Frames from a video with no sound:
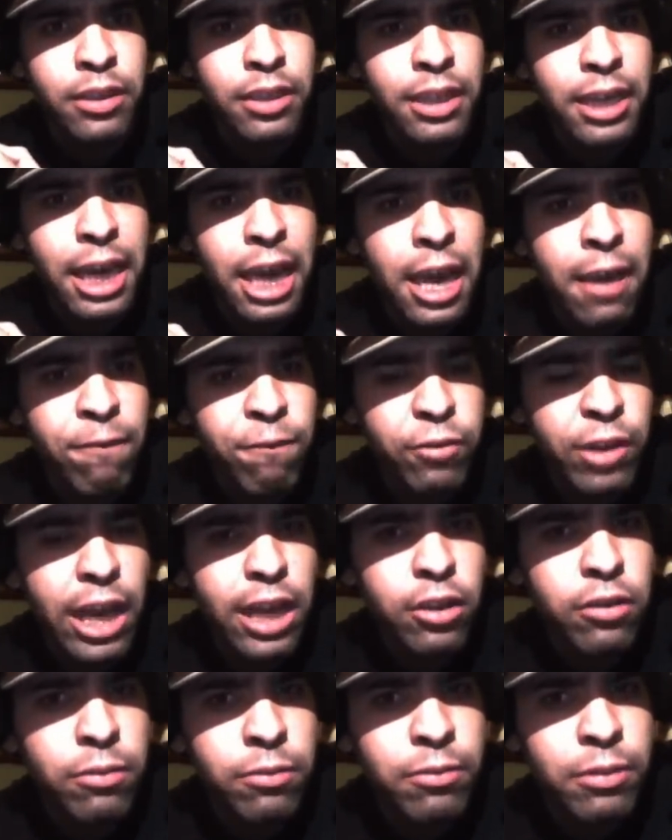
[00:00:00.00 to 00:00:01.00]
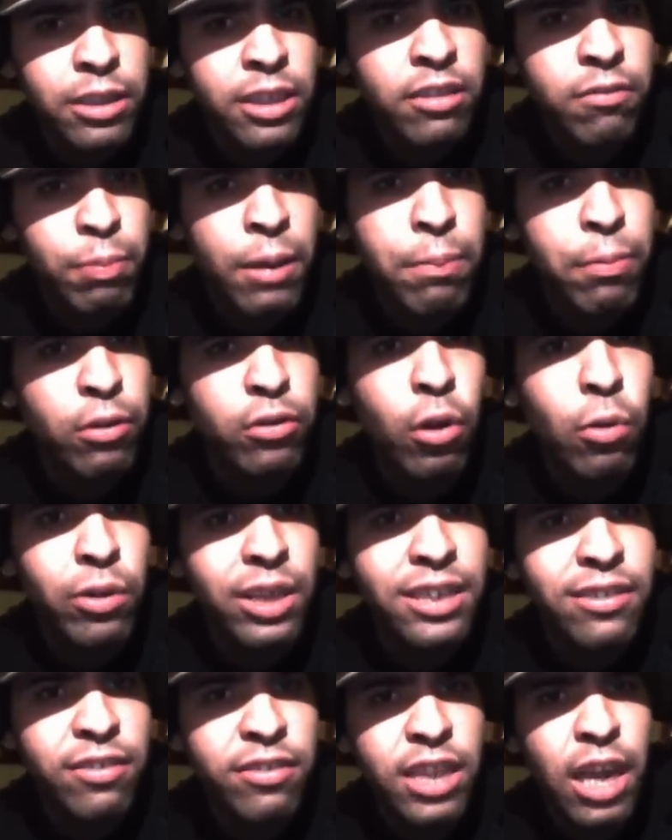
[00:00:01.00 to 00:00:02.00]
if they these people don't
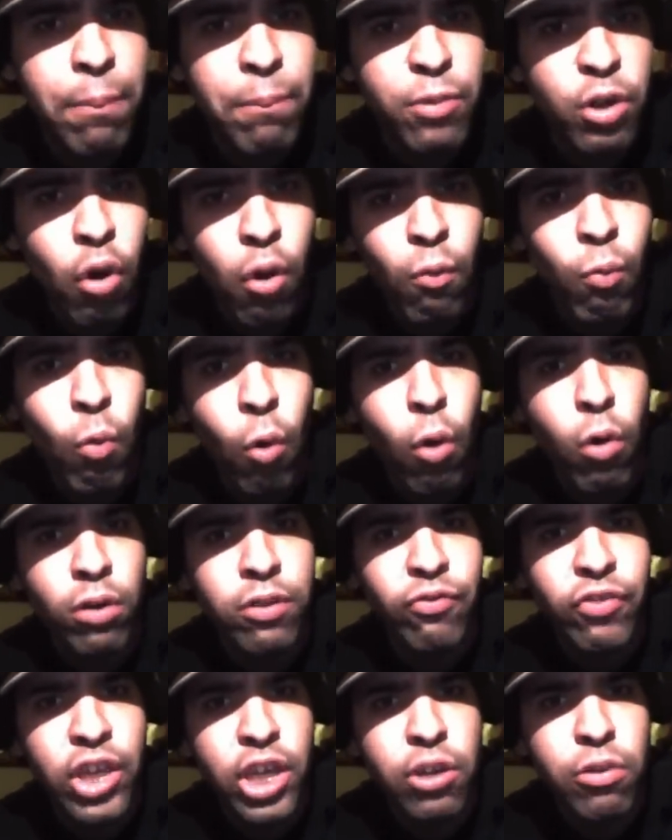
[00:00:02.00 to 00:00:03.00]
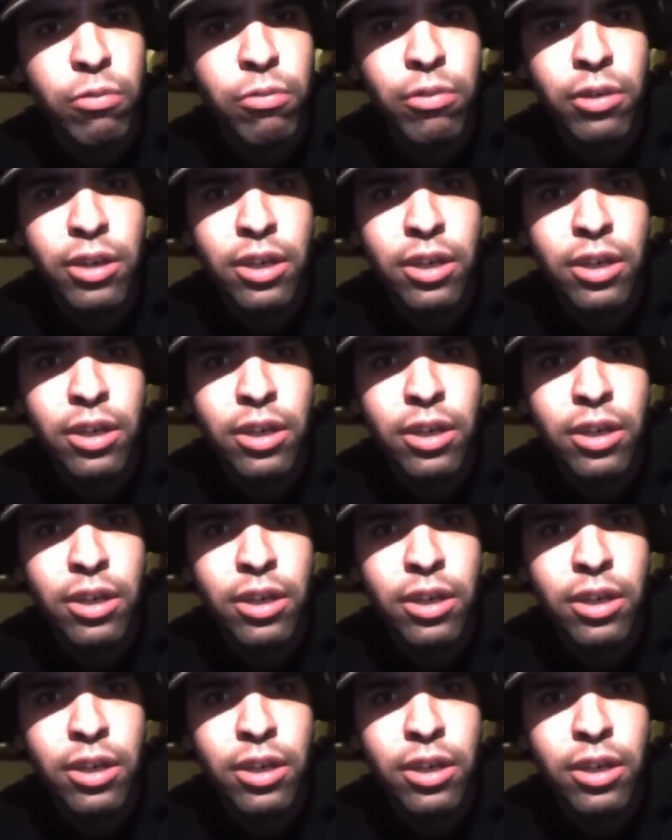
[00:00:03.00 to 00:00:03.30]
accept your worldview,